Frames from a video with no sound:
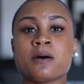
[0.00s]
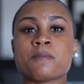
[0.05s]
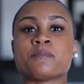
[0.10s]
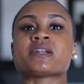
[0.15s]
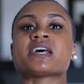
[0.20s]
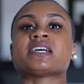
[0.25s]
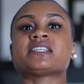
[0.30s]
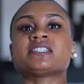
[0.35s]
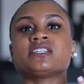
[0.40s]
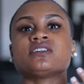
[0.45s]

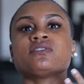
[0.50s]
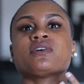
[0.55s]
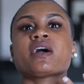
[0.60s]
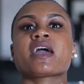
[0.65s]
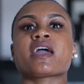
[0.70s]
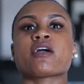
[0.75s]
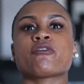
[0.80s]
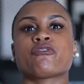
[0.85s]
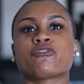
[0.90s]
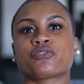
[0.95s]
But I still
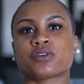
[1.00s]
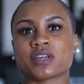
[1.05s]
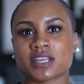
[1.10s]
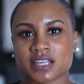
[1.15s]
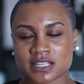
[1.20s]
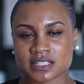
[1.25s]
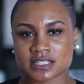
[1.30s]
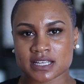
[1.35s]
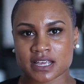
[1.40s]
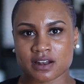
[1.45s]
had
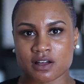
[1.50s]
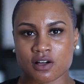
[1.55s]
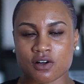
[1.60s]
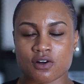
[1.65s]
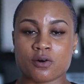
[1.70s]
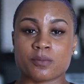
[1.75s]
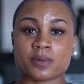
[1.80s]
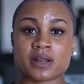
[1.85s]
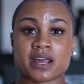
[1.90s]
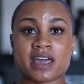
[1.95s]
friends at
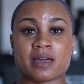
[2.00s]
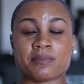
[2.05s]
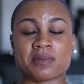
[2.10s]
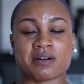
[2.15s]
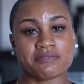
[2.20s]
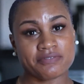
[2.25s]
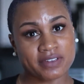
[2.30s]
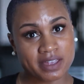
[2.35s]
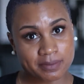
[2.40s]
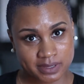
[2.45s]
home and I had my
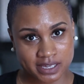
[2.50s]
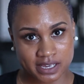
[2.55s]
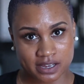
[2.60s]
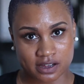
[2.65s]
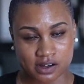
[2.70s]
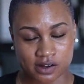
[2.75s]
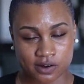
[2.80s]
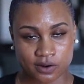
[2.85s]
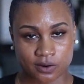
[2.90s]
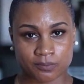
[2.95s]
family at
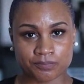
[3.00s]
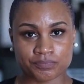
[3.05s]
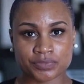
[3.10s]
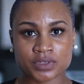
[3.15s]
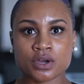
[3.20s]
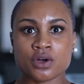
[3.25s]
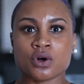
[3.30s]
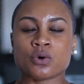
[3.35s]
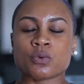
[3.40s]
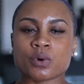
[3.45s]
home.
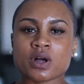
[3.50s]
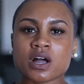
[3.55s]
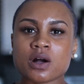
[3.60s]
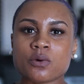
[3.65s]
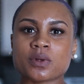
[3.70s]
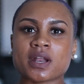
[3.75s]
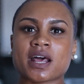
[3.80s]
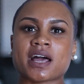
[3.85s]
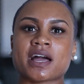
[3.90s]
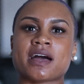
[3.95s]
Well,
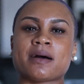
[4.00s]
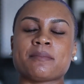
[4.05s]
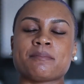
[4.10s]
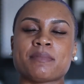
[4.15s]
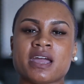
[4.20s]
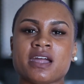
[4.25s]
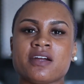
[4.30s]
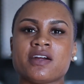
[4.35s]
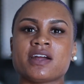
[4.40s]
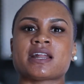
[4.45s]
when I got
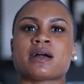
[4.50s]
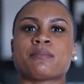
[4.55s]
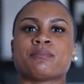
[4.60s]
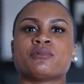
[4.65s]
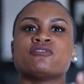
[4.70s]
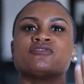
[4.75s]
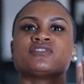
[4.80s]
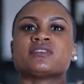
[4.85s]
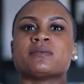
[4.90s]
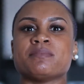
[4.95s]
married, I
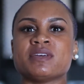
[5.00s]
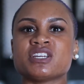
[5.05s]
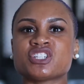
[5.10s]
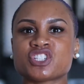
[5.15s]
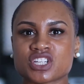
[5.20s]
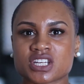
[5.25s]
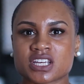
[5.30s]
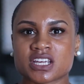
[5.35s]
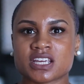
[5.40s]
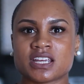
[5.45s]
moved to
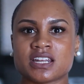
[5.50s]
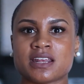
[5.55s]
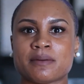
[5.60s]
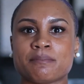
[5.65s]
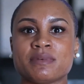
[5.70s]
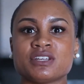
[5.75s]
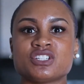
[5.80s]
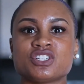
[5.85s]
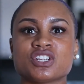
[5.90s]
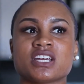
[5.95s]
Michigan, and
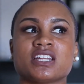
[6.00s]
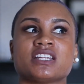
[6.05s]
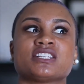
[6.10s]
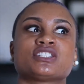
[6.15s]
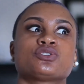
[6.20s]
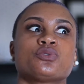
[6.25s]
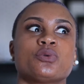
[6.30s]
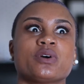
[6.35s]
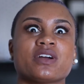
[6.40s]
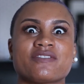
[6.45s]
Michigan
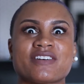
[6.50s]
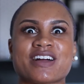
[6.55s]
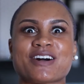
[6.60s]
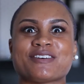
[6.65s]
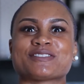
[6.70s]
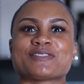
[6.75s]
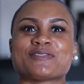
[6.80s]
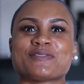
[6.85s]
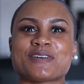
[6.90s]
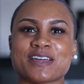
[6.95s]
is 12
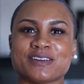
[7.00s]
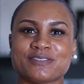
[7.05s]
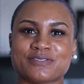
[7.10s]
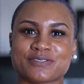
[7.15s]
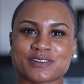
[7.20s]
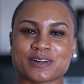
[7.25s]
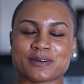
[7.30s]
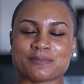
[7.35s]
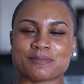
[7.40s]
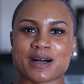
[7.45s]
hours away
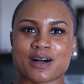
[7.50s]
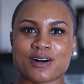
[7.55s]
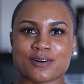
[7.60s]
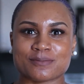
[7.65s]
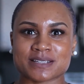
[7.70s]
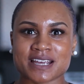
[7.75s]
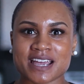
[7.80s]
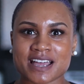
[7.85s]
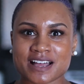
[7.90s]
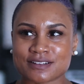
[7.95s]
from my
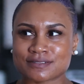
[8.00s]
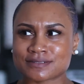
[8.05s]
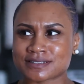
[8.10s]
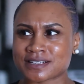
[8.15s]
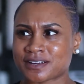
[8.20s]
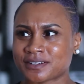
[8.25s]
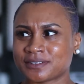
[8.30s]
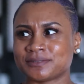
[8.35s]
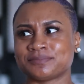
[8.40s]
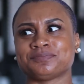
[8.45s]
hometown.
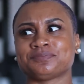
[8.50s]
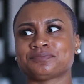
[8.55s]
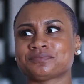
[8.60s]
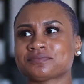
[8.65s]
So